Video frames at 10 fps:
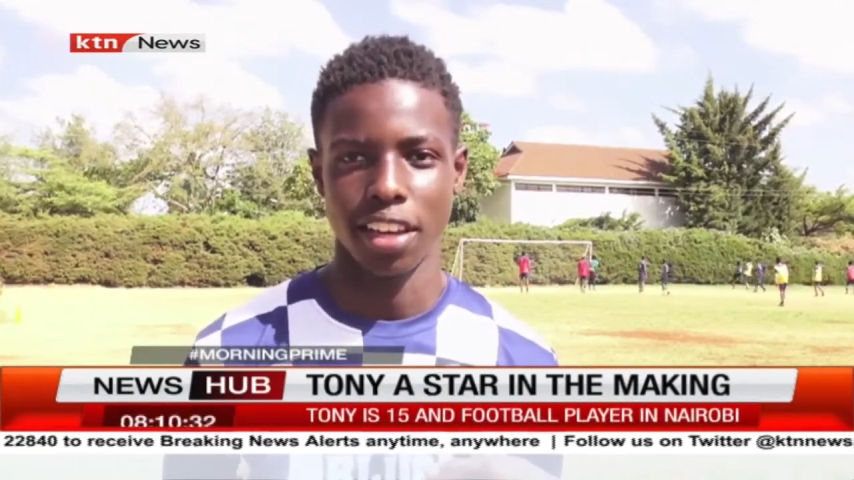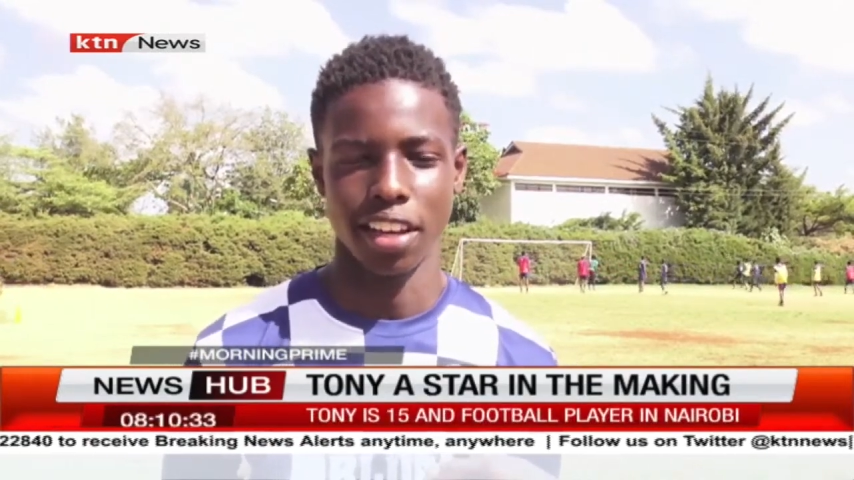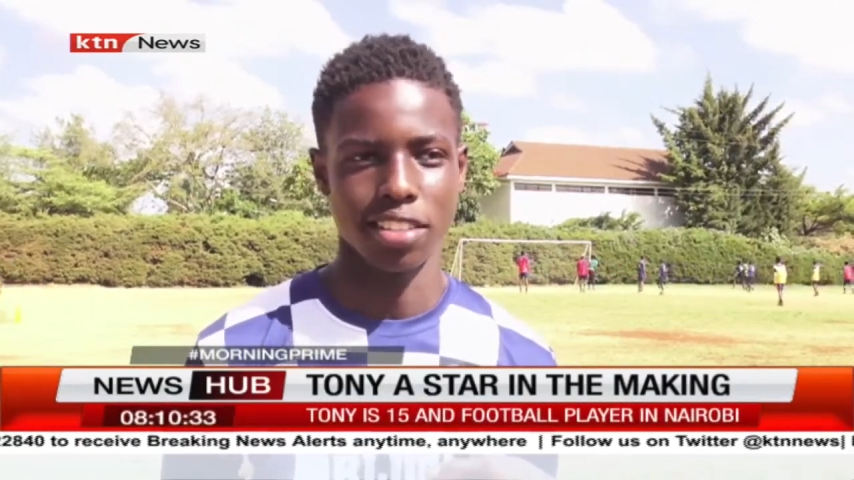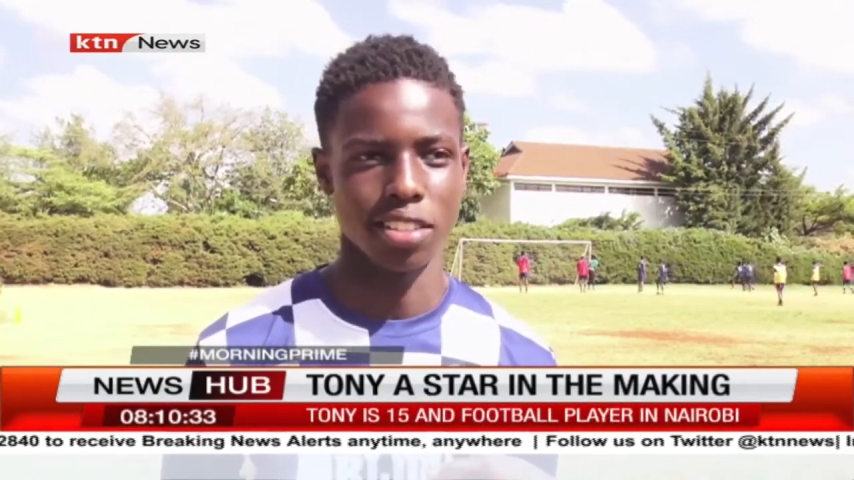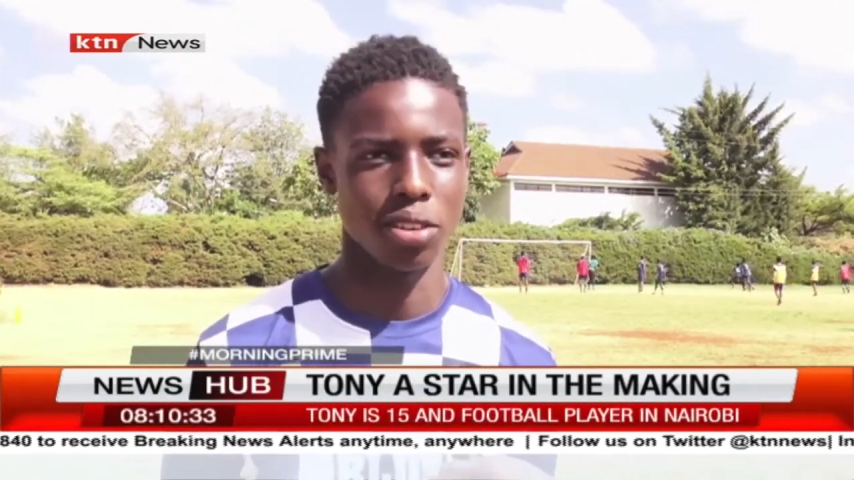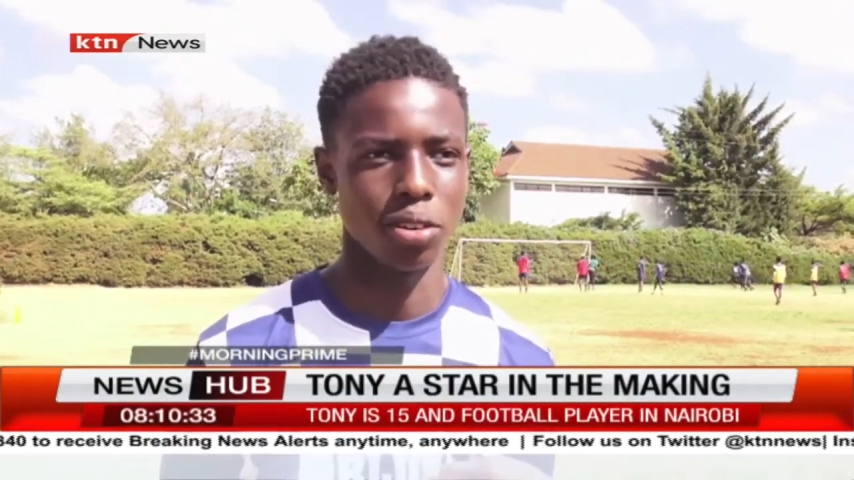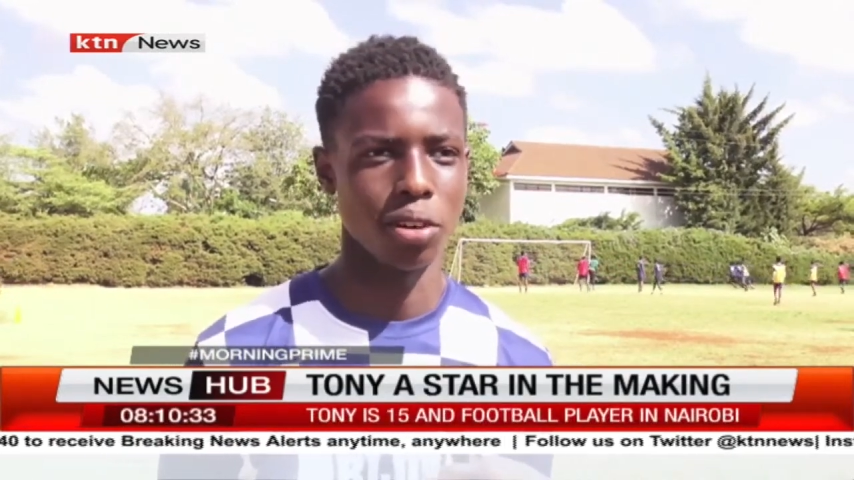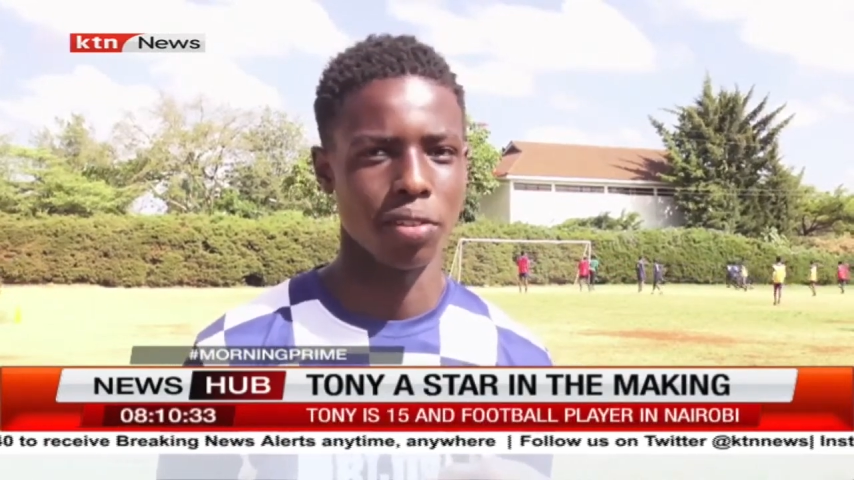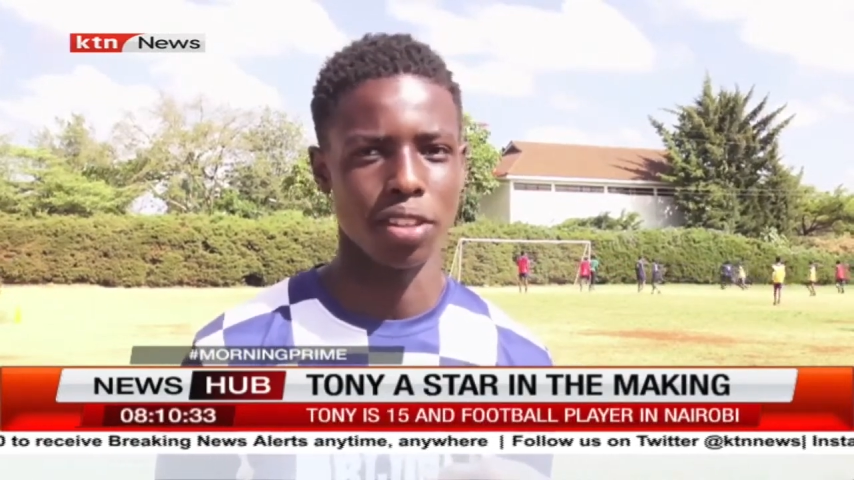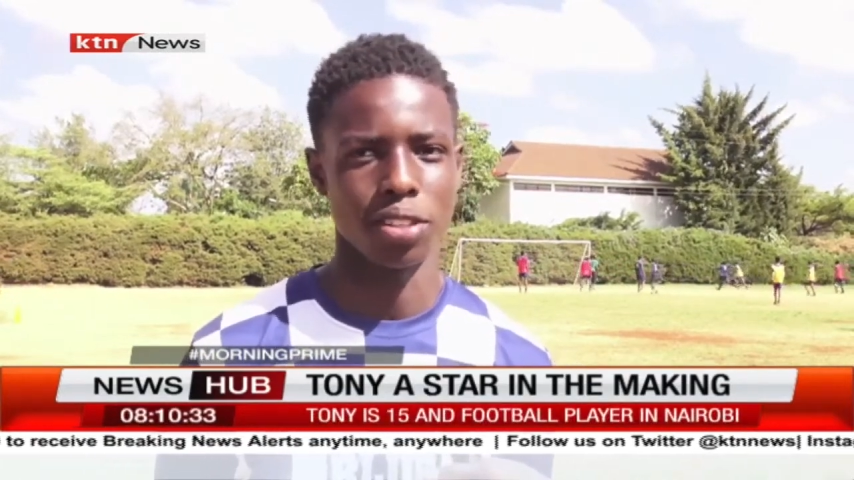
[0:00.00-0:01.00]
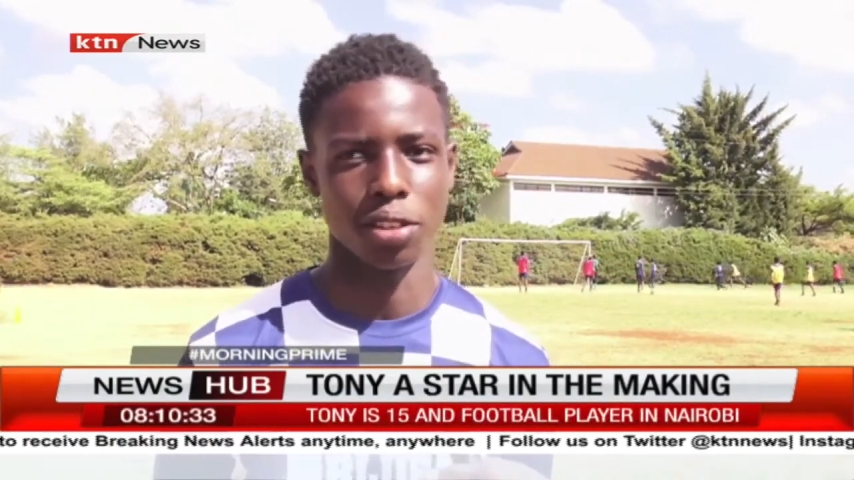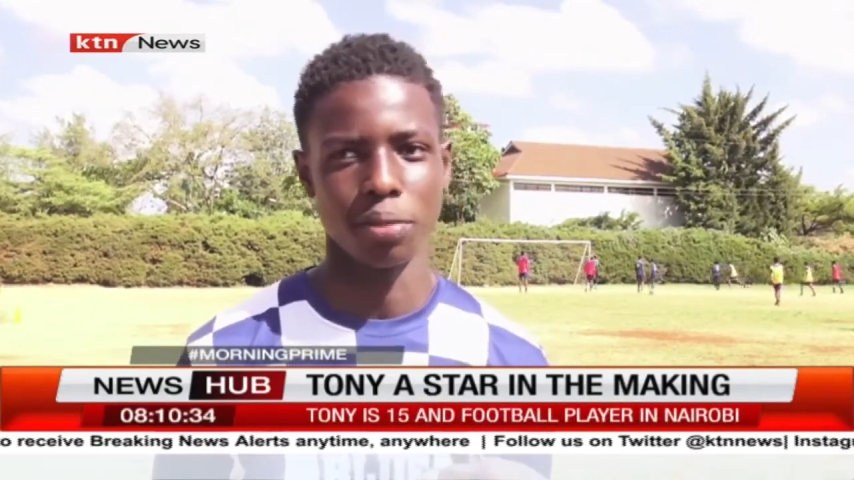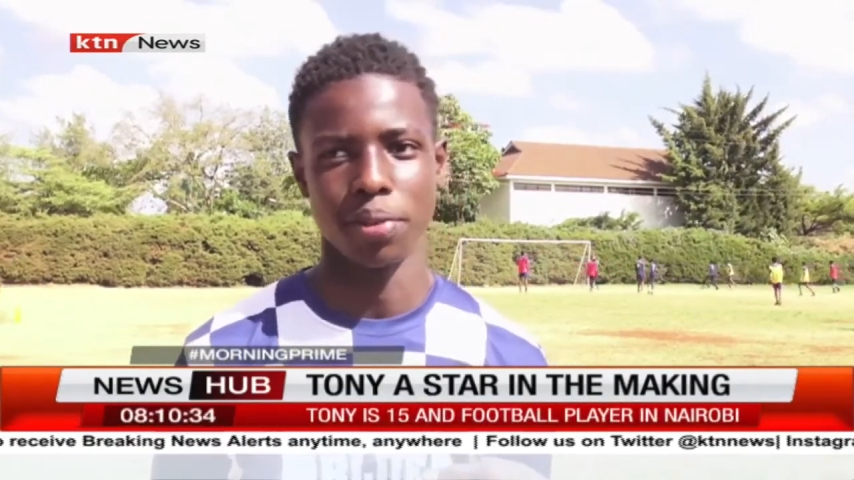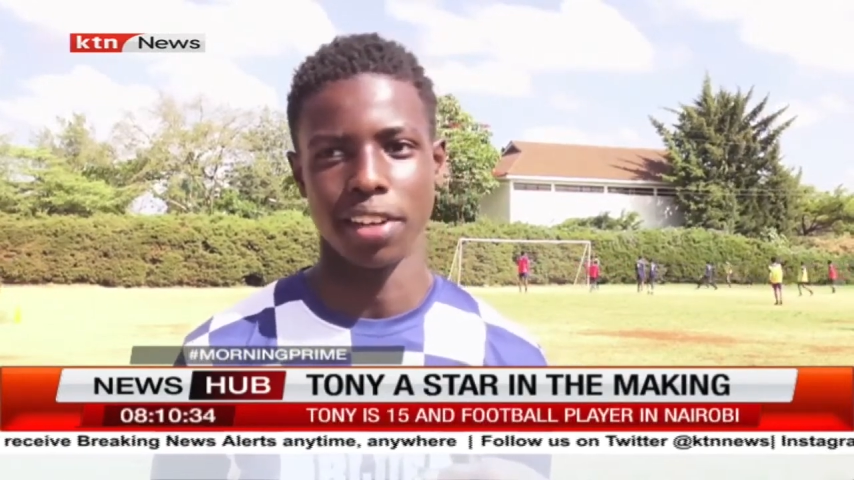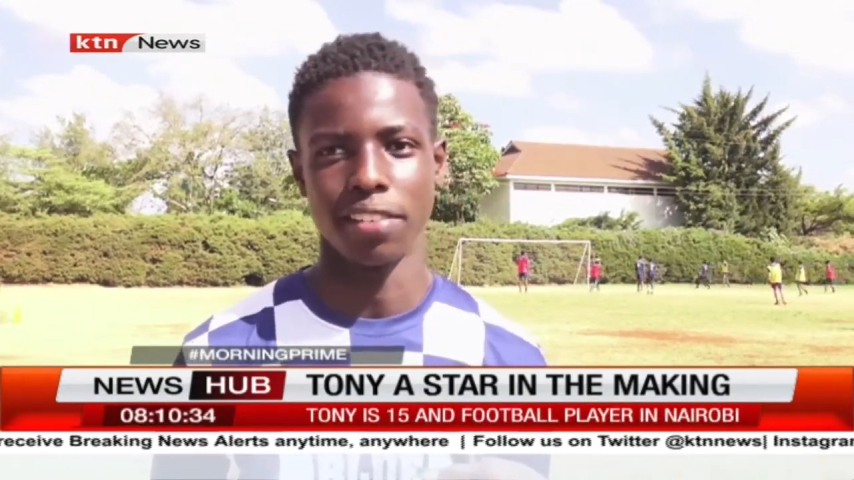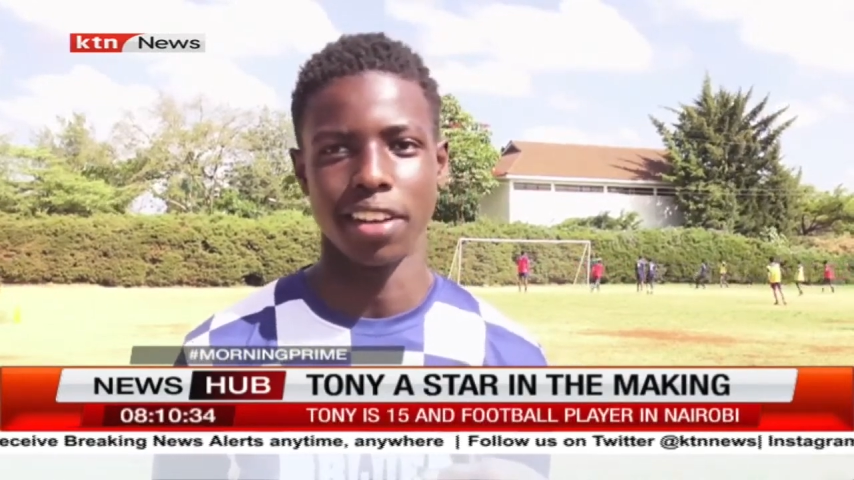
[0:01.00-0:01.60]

He doesn't go over the top and